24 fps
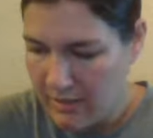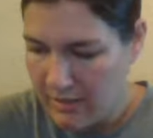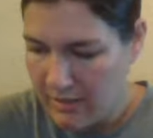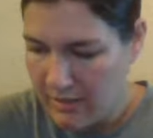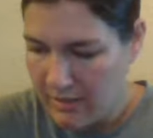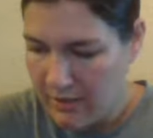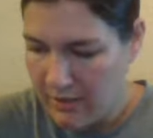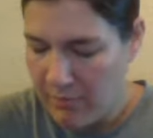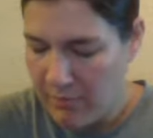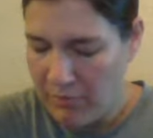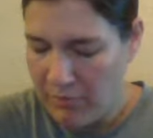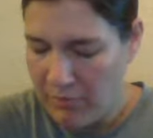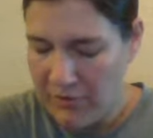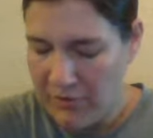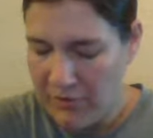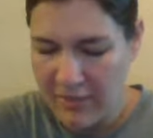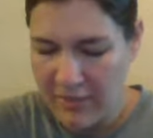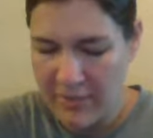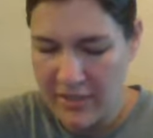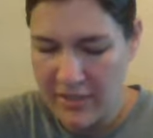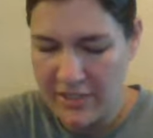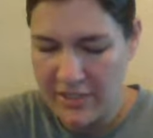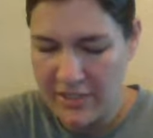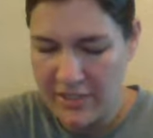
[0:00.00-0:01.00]
they pretty
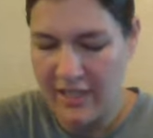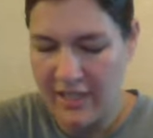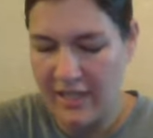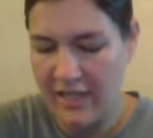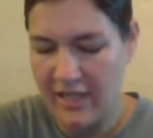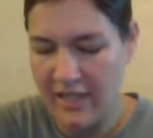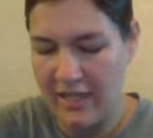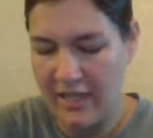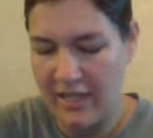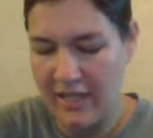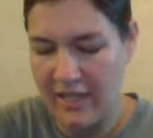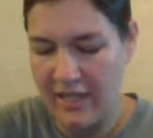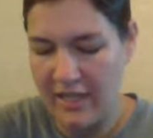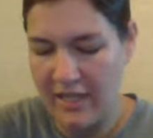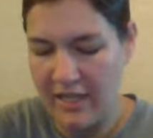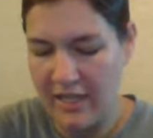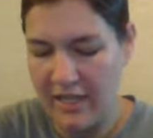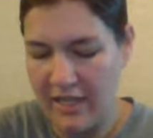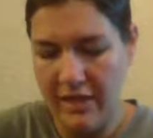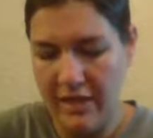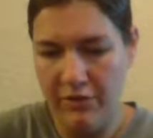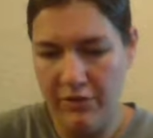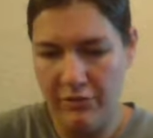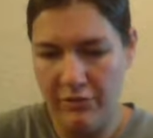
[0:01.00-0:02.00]
much, like,
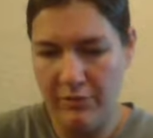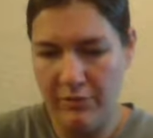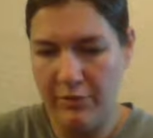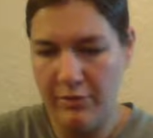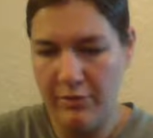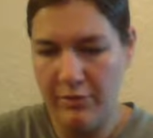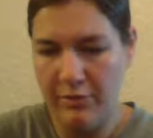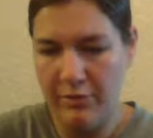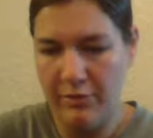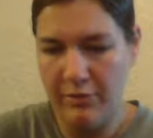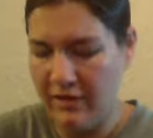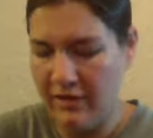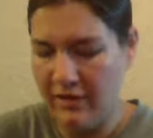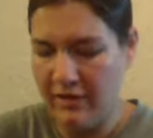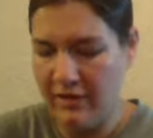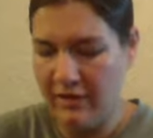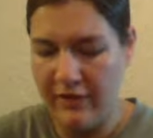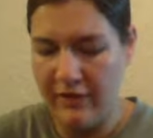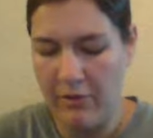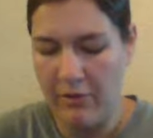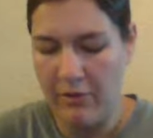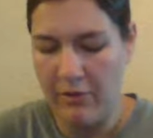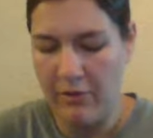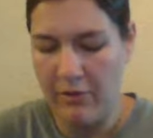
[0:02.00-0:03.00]
in the real one and in the
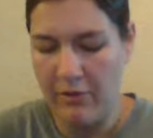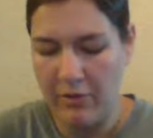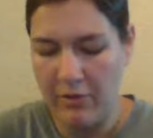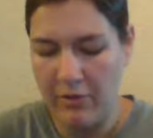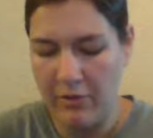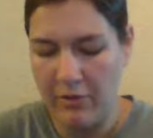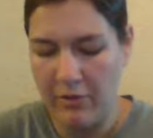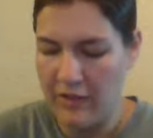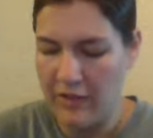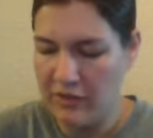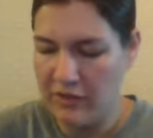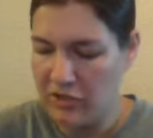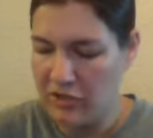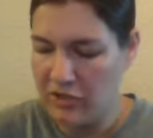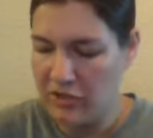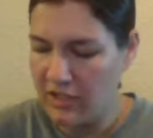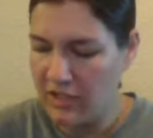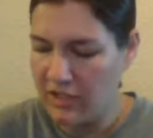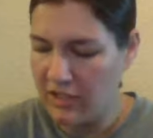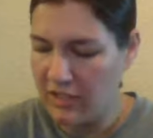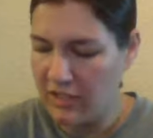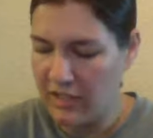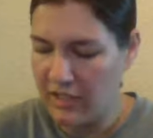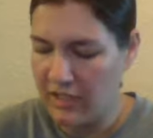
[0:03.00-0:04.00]
fake one, they
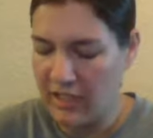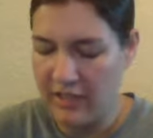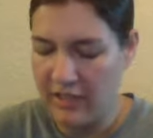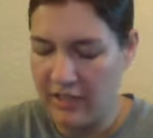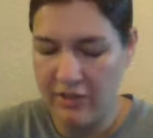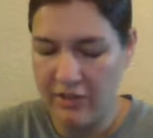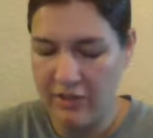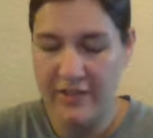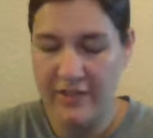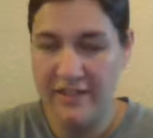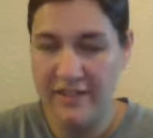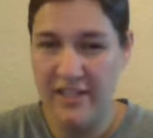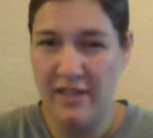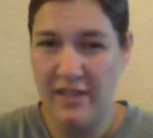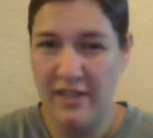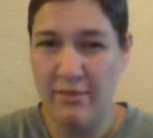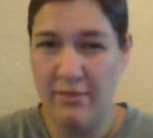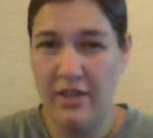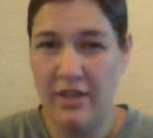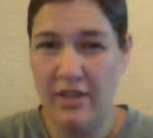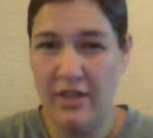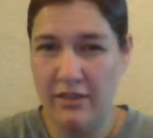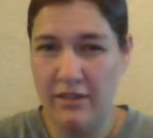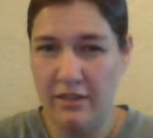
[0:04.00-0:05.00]
look like they're the same
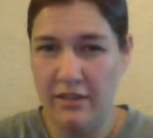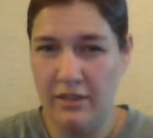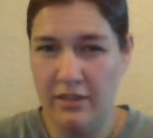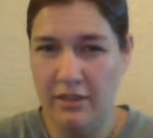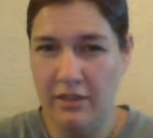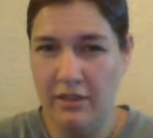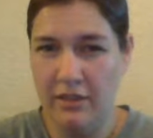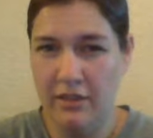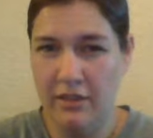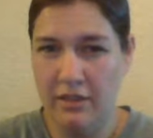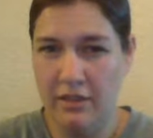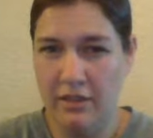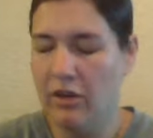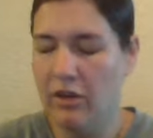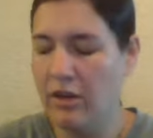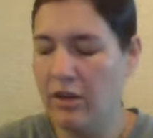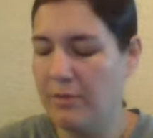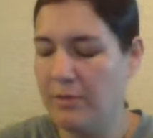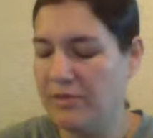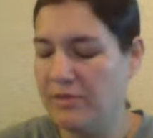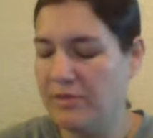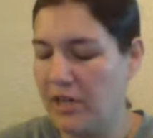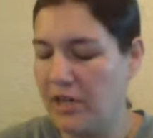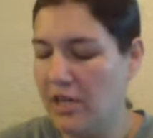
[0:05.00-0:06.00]
color. Or, I'm
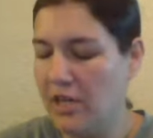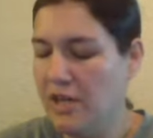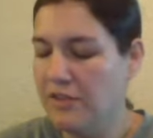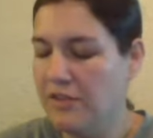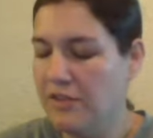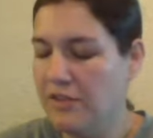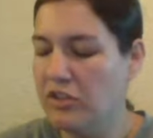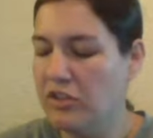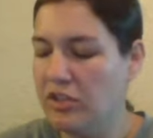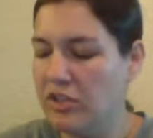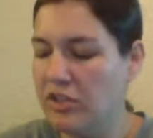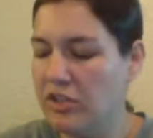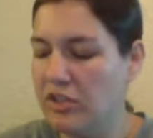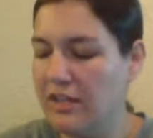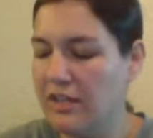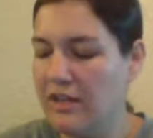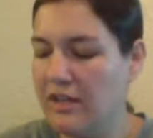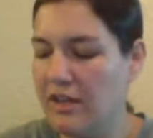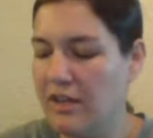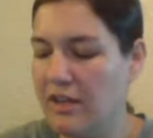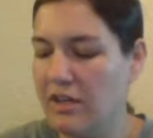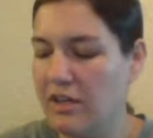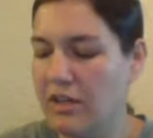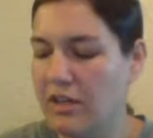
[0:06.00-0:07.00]
sorry, they look like
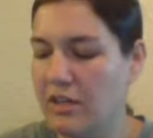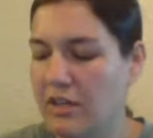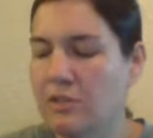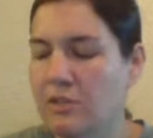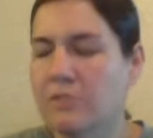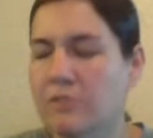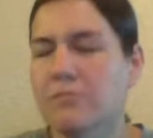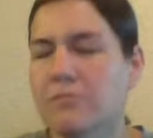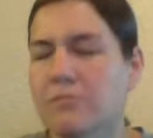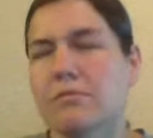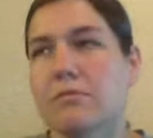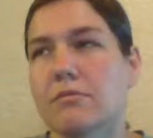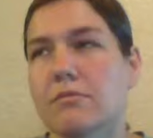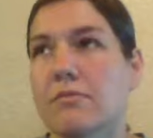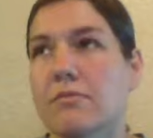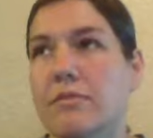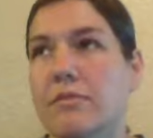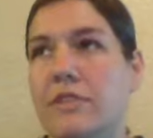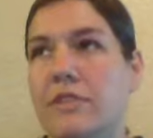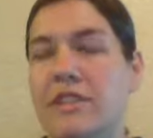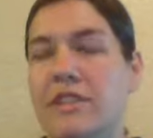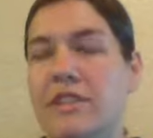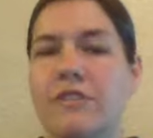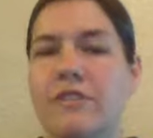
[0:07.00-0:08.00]
they are
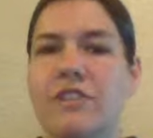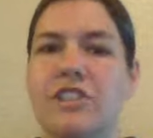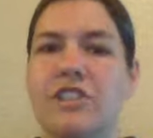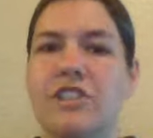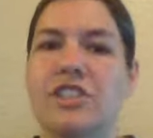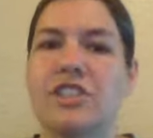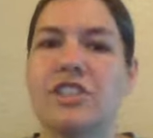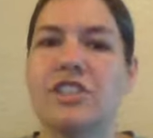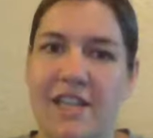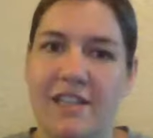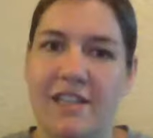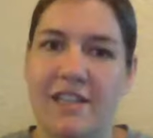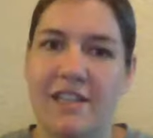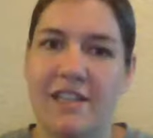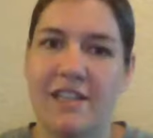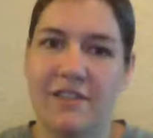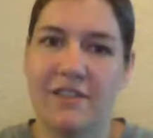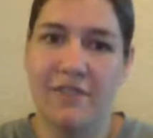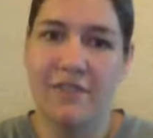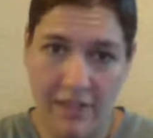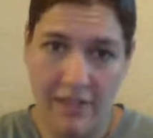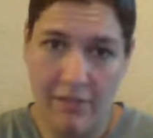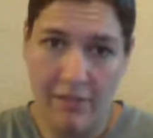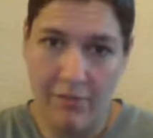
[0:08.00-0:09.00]
different shades of
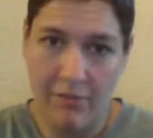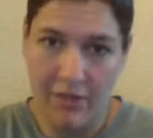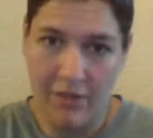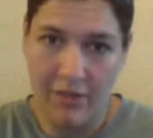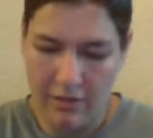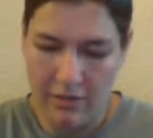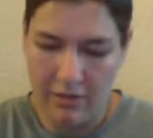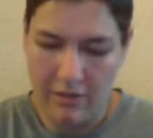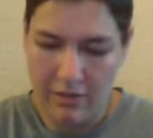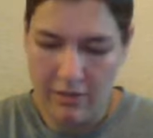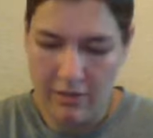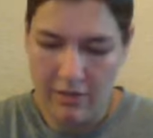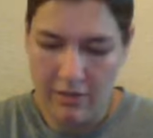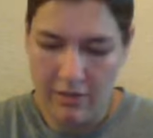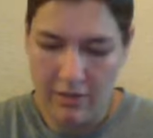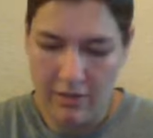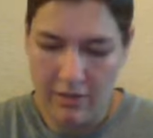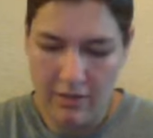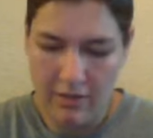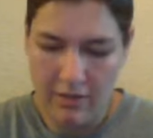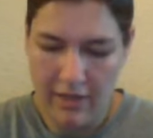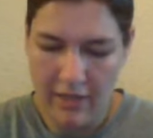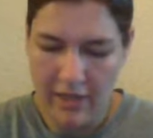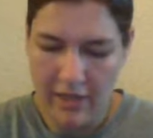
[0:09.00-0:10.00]
the same color.
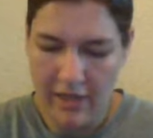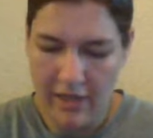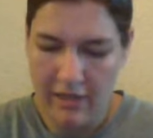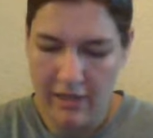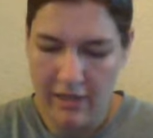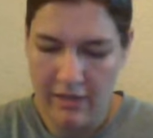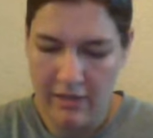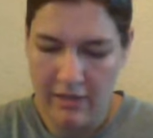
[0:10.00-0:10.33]
Like,